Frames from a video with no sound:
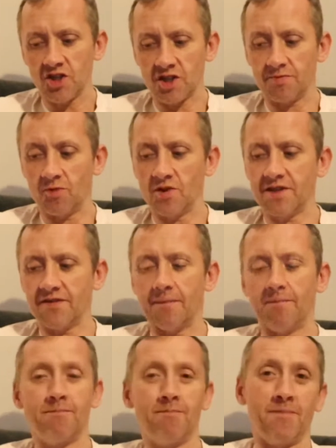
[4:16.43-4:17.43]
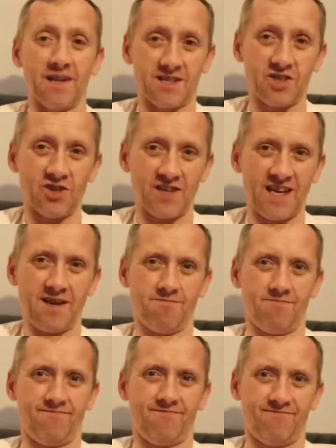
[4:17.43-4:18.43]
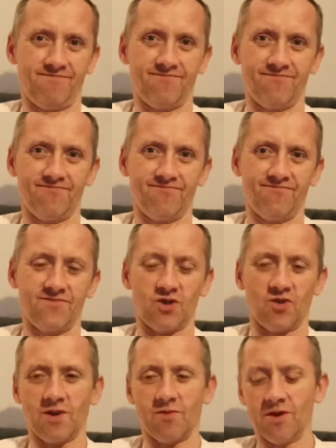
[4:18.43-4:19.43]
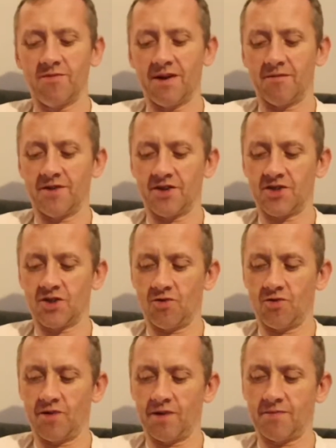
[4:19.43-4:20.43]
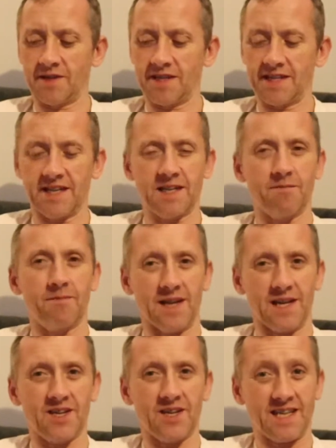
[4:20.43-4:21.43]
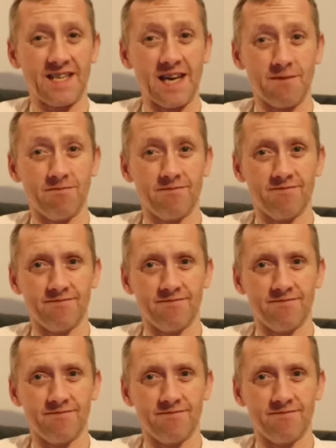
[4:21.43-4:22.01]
So suppose if you built your team, so you would be able to solo it, but you'd need to build a team